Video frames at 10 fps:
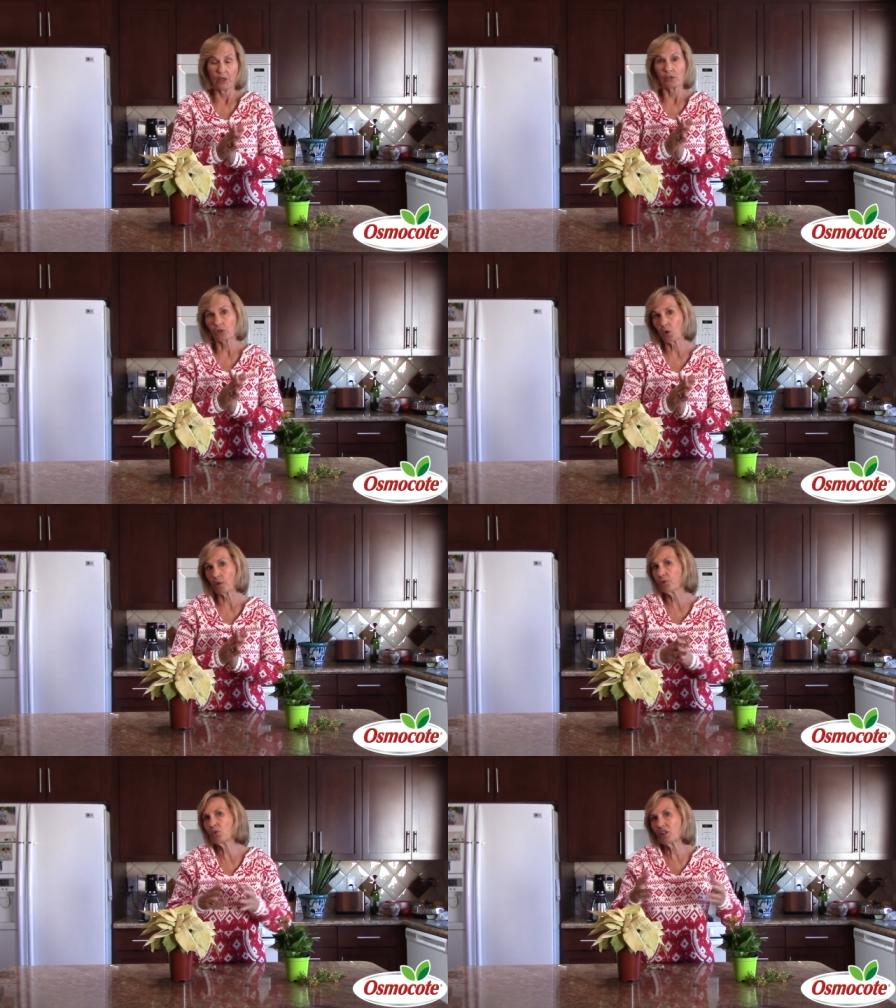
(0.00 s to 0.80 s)
So if
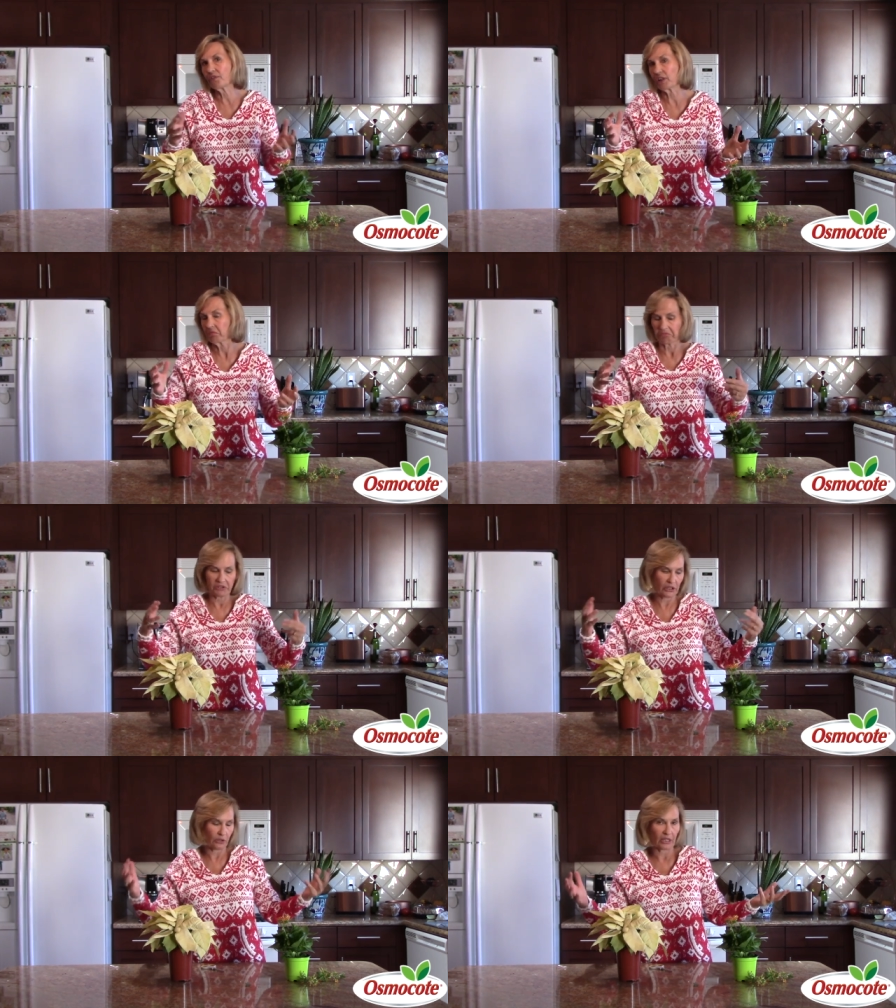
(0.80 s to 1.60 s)
you live in
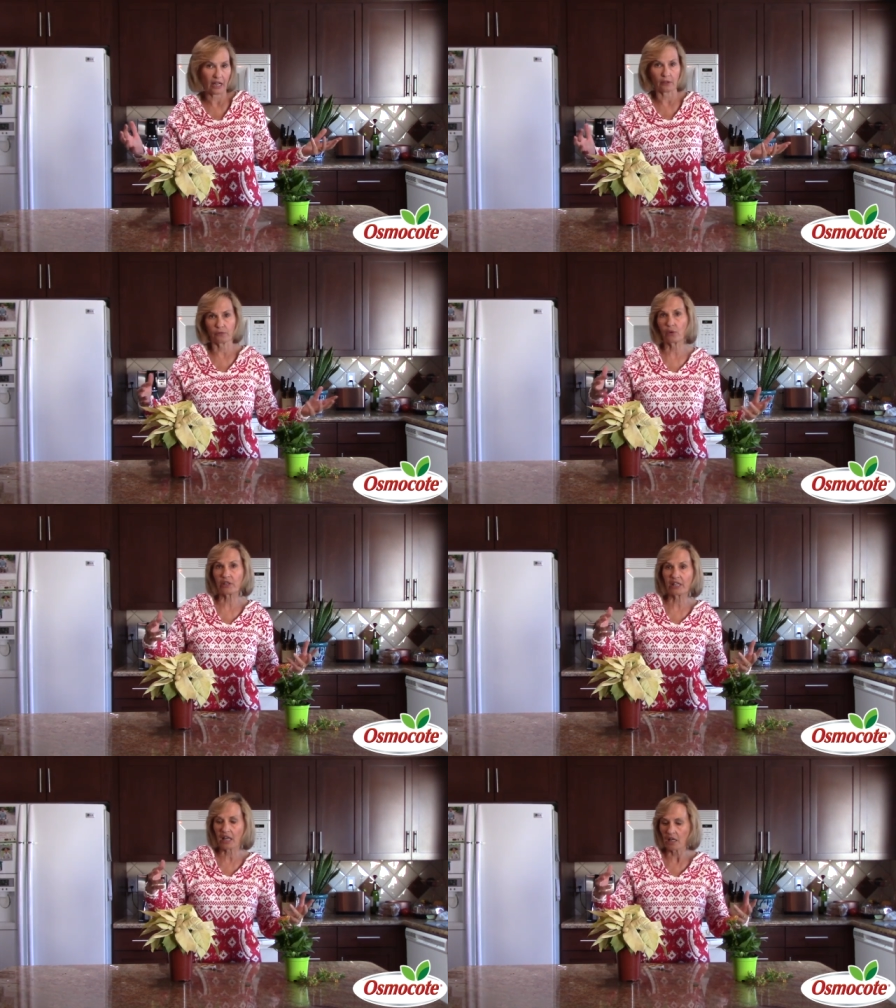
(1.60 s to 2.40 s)
Southern
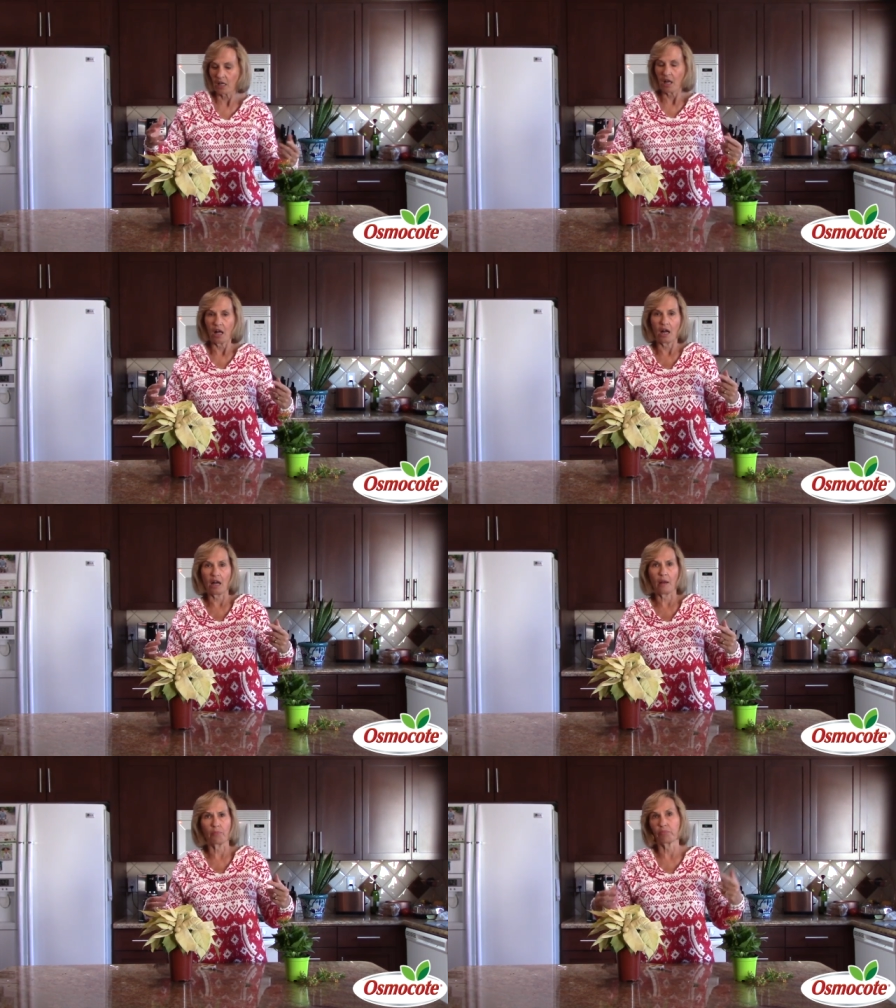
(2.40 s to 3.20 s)
California,
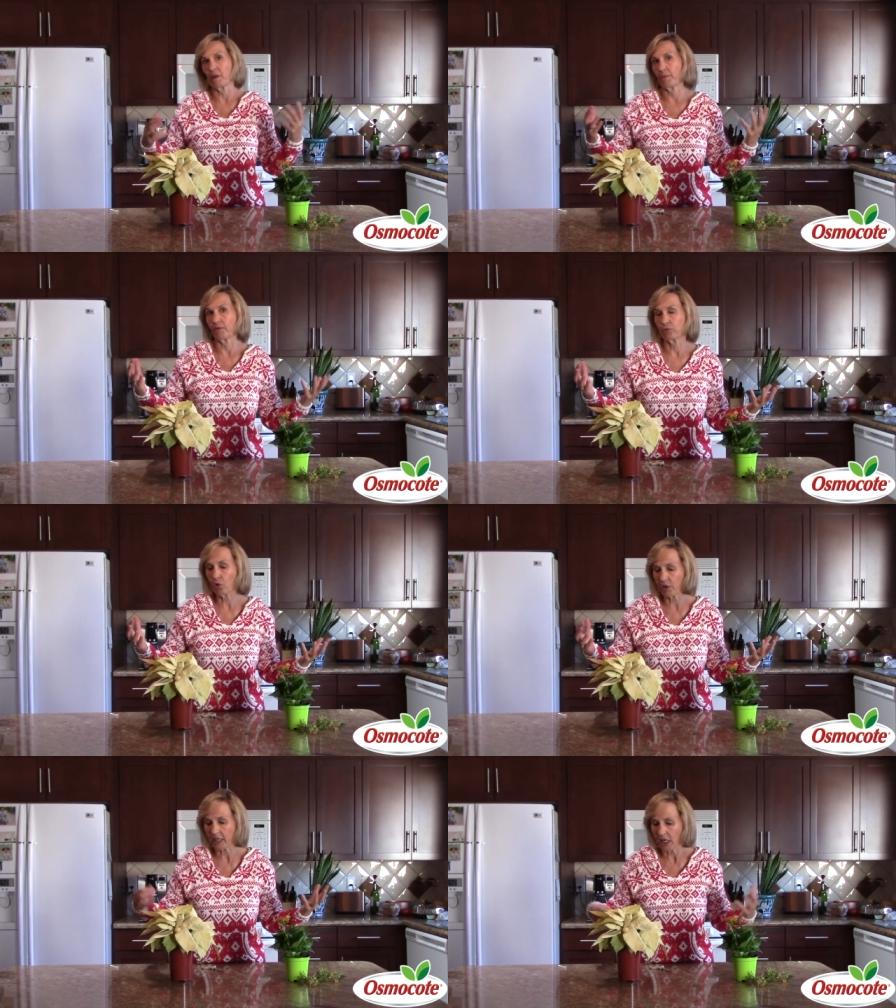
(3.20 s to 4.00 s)
uh, maybe
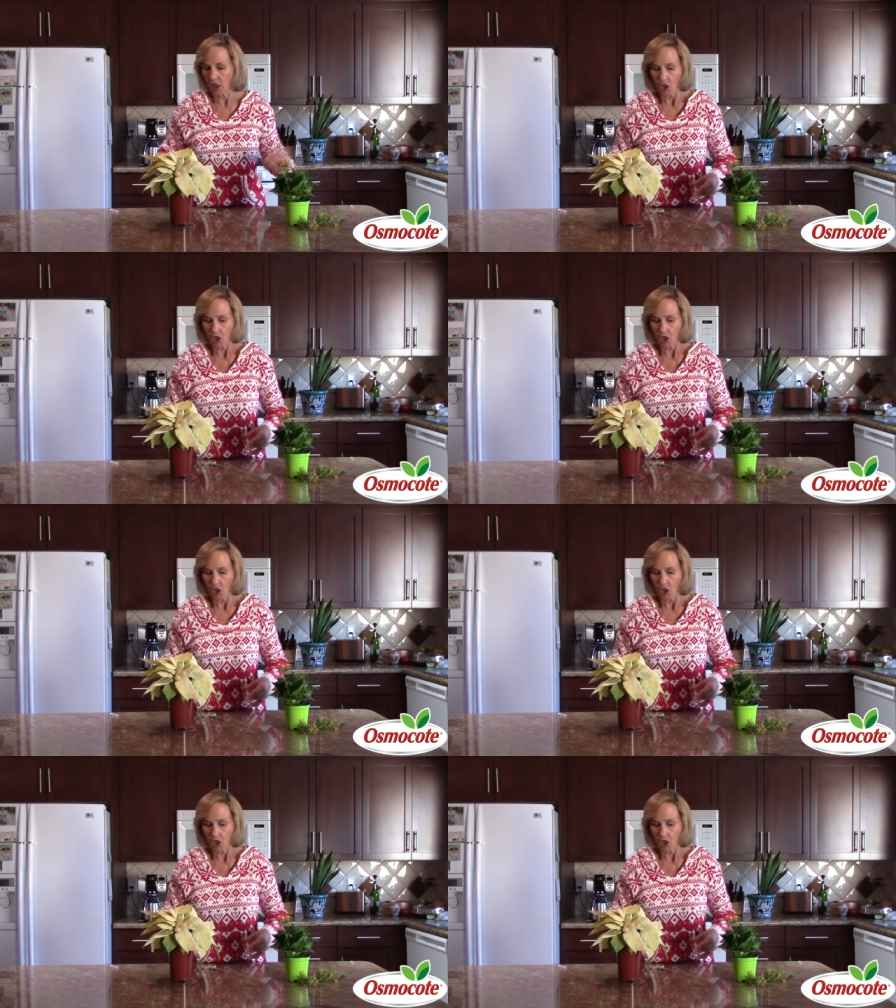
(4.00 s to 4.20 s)
Florida,